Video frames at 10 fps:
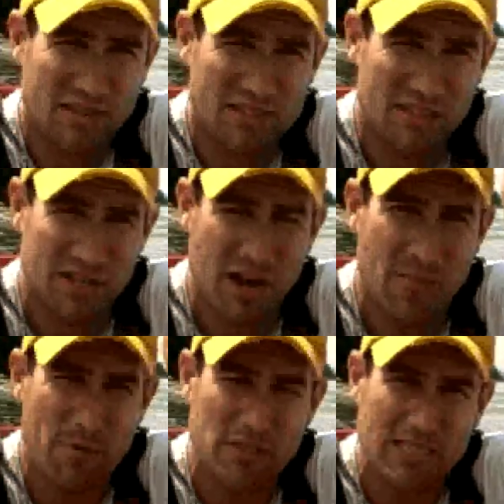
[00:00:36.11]
it's a
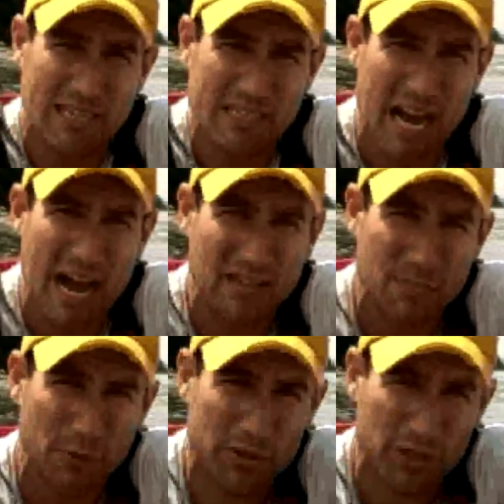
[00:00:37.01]
number 6
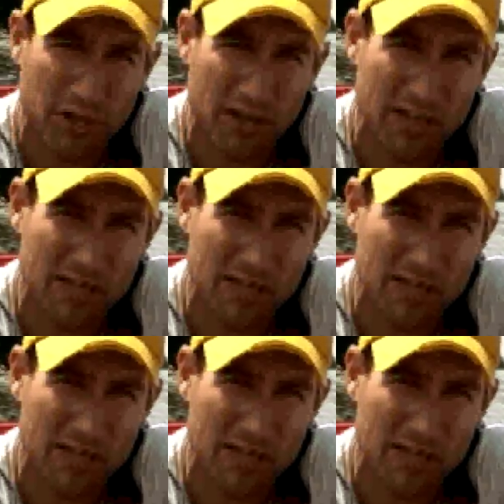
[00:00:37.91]
octopus hook.